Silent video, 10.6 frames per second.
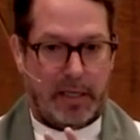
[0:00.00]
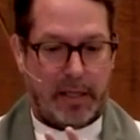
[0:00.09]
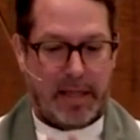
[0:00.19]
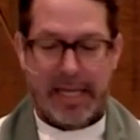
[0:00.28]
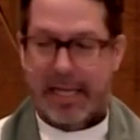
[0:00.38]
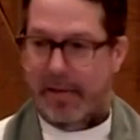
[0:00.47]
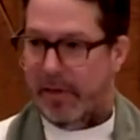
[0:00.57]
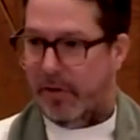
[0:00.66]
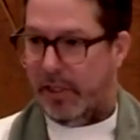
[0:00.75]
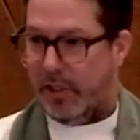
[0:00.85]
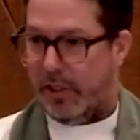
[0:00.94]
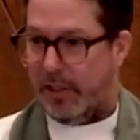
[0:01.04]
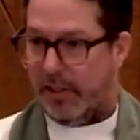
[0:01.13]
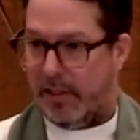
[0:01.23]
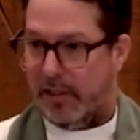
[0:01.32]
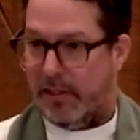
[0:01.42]
theme in Christian
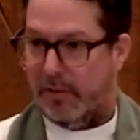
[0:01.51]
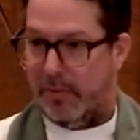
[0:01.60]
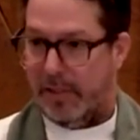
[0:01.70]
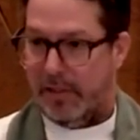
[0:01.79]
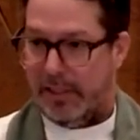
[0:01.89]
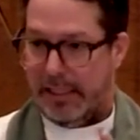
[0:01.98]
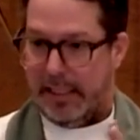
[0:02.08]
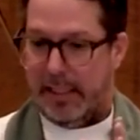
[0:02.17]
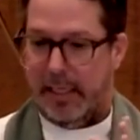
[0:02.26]
art, where you see